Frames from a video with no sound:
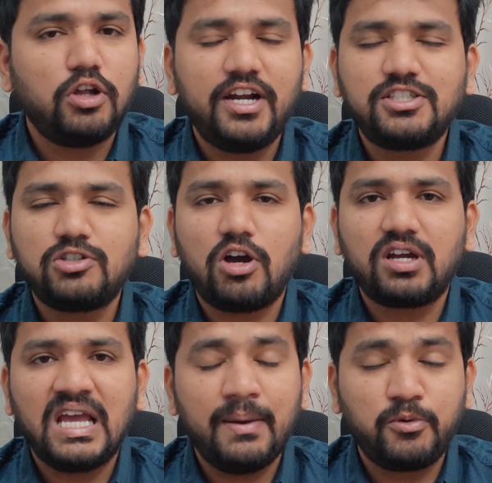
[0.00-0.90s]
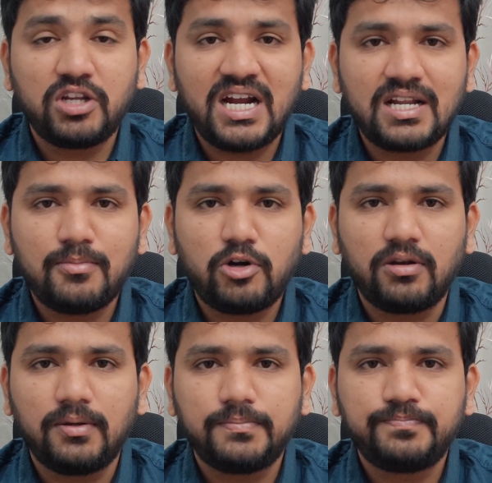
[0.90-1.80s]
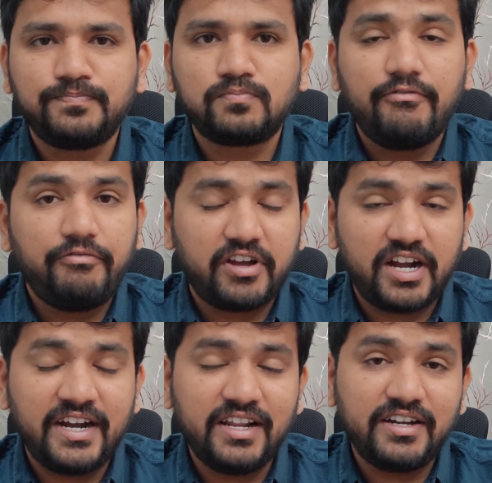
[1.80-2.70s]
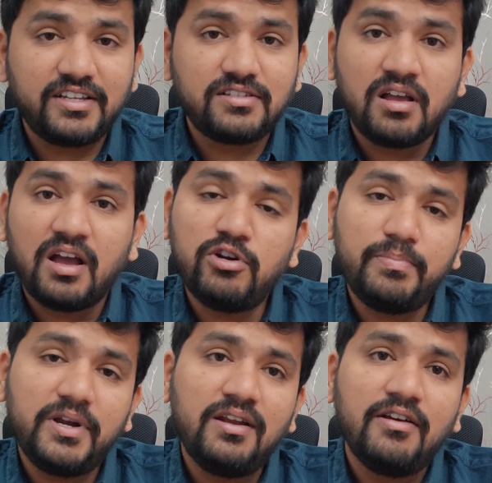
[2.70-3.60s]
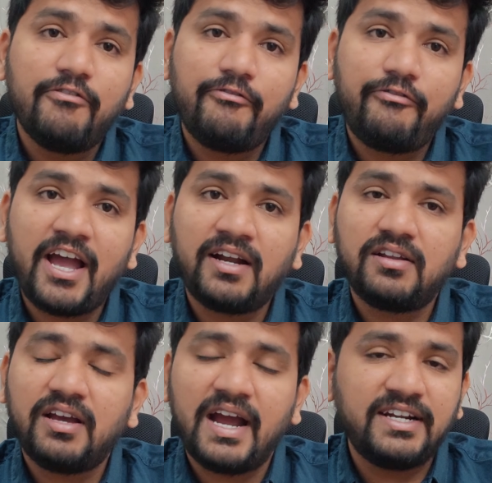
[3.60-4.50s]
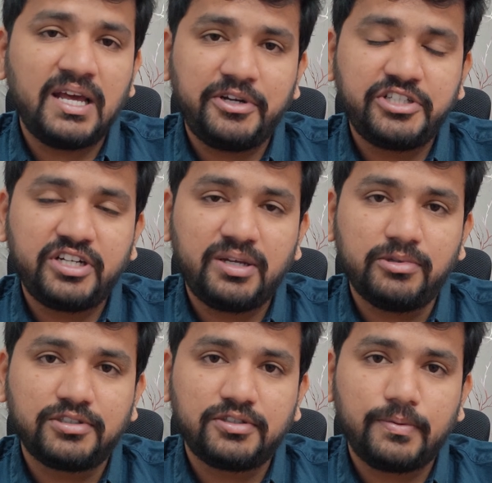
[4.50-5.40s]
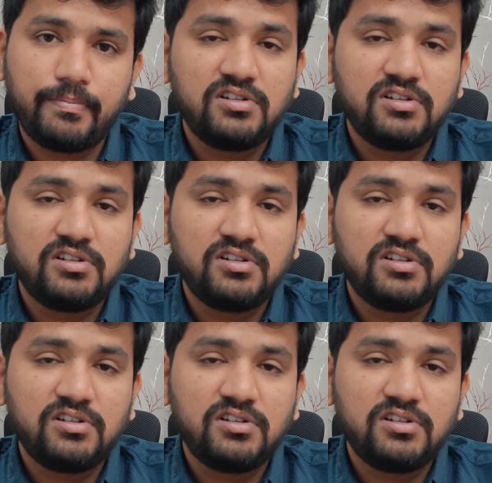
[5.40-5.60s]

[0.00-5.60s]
Now let's talk about the data model. For analytics, I would build fact and dimension tables.